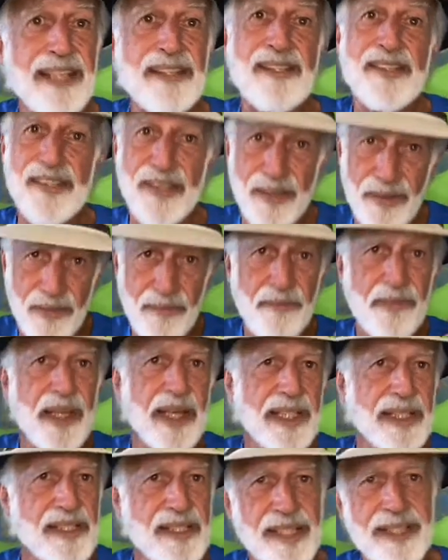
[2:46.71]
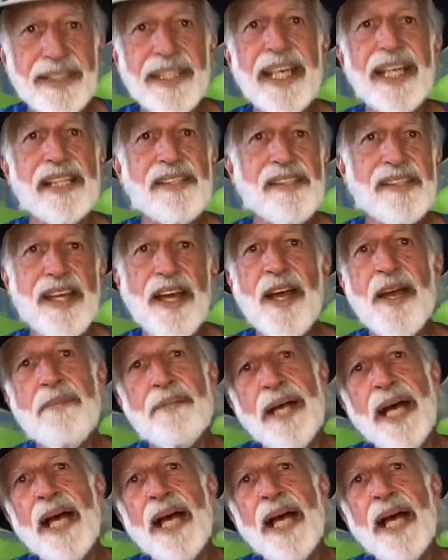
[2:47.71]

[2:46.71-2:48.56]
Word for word: So until next time,